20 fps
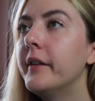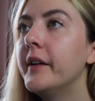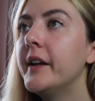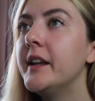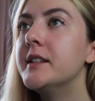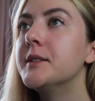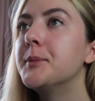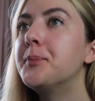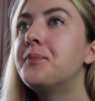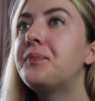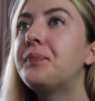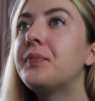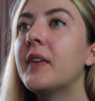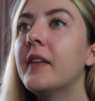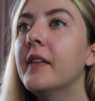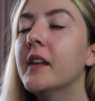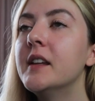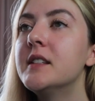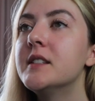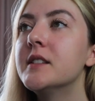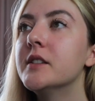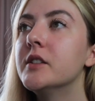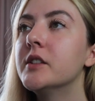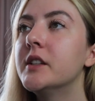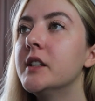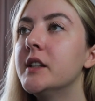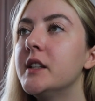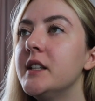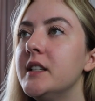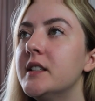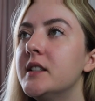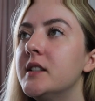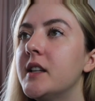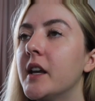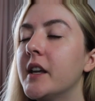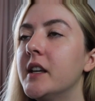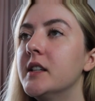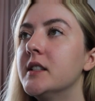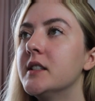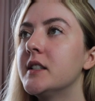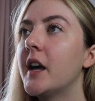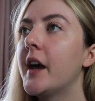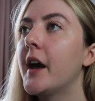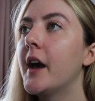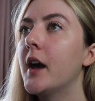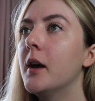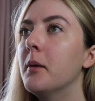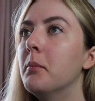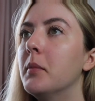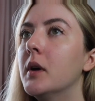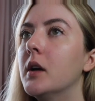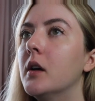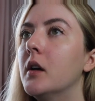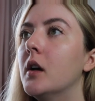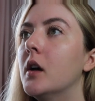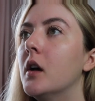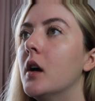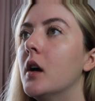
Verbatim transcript: All right, let's look at the second tab.